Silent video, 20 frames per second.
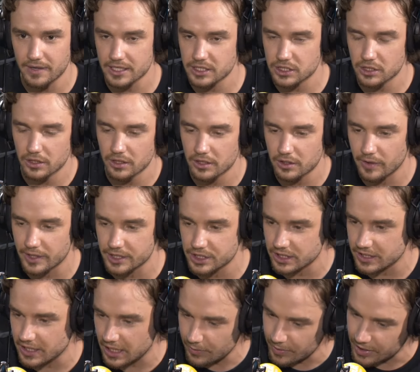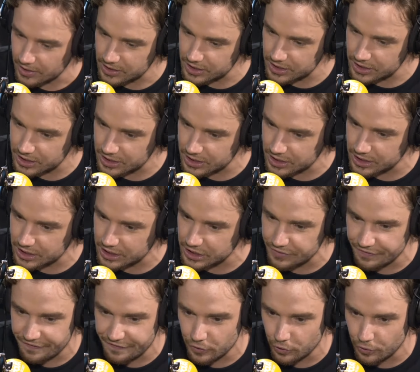Asked another question, then it went
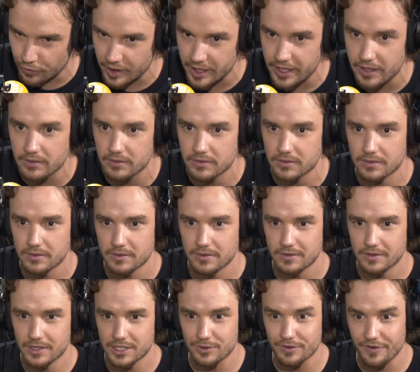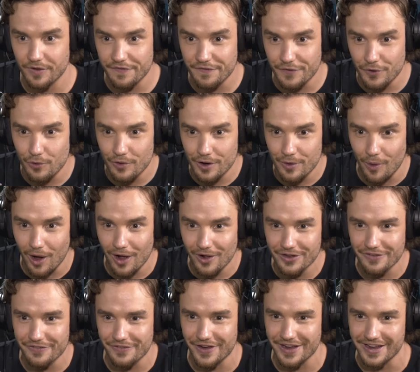Fury, because it was a Fury
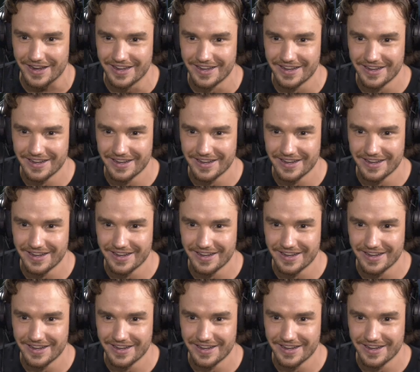Wilder fight.